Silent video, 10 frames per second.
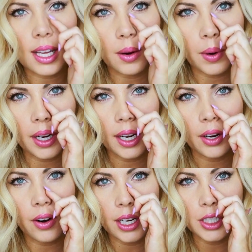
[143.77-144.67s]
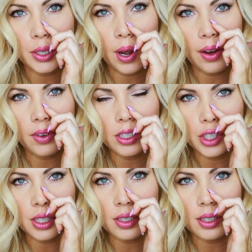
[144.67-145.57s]
like right here I do have
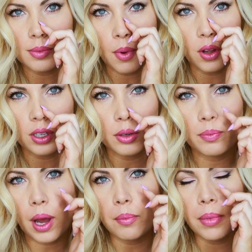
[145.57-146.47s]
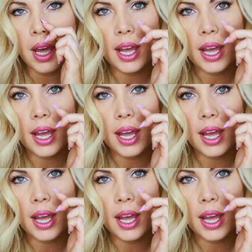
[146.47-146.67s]
just a small little bump,